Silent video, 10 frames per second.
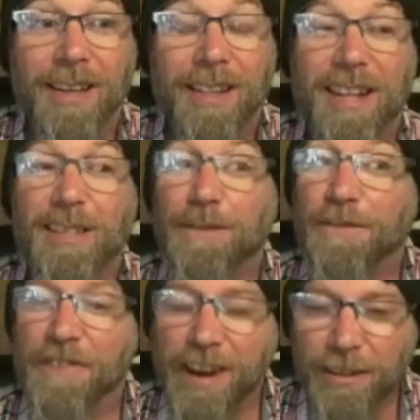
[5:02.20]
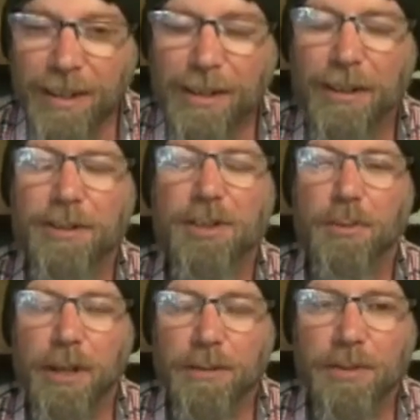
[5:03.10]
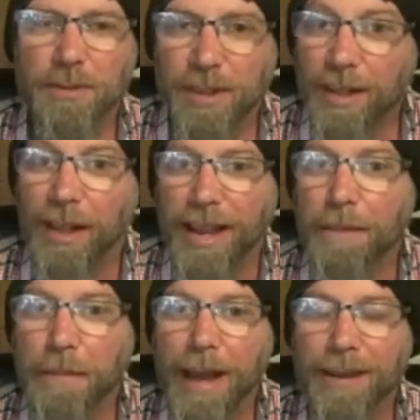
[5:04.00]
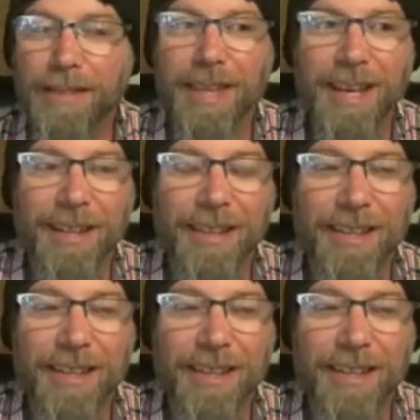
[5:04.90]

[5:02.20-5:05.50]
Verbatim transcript: that's fairly close to what it was really like back then.